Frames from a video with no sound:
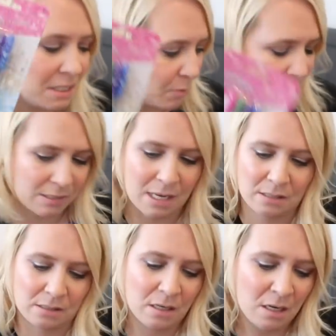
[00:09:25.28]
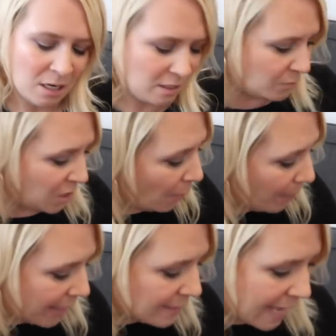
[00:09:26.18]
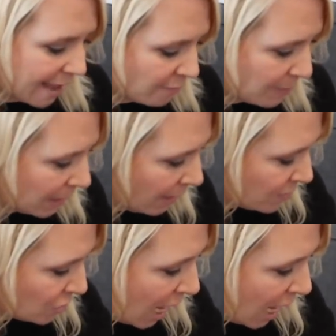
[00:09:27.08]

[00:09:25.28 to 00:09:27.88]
Disney Princess. Some gel pens, everybody loves a